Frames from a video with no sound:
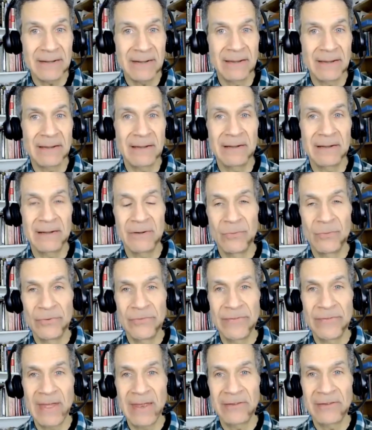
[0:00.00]
who
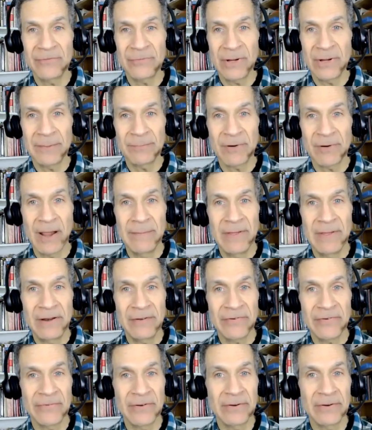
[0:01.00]
was then Israeli prime
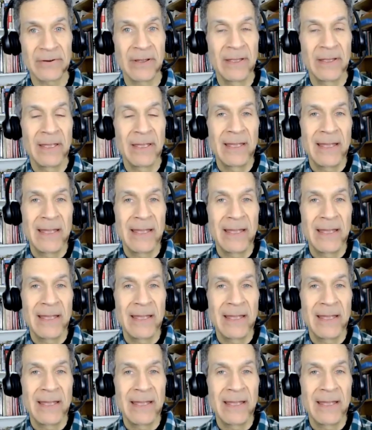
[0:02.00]
minister,